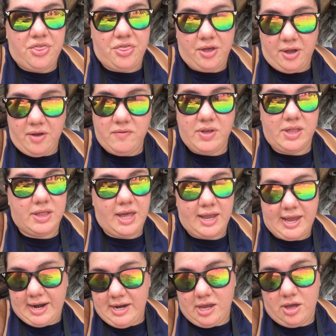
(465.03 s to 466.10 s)
think of it
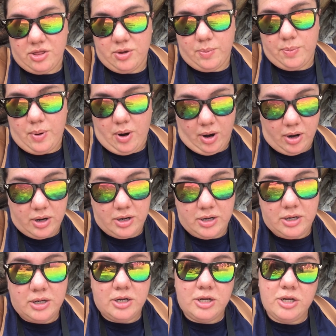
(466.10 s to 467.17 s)
like any other park.
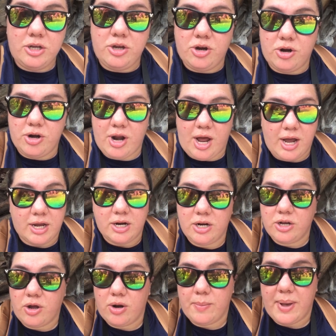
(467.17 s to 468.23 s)
You're not going to
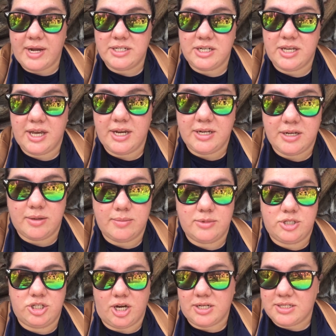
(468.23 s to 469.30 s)
go to Magic Kingdom
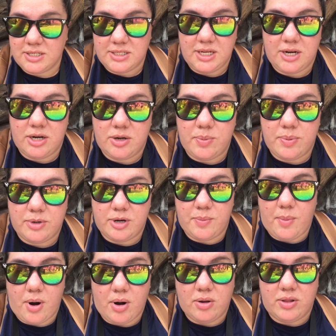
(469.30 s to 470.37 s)
just to see the
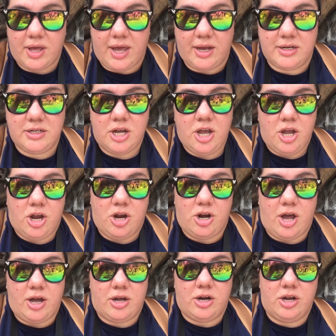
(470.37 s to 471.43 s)
Tomorrowland. You're
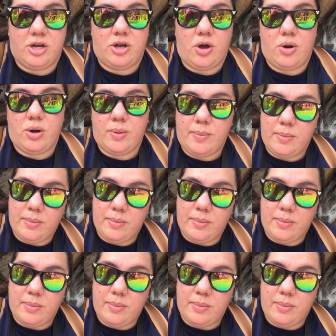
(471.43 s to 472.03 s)
not going to go to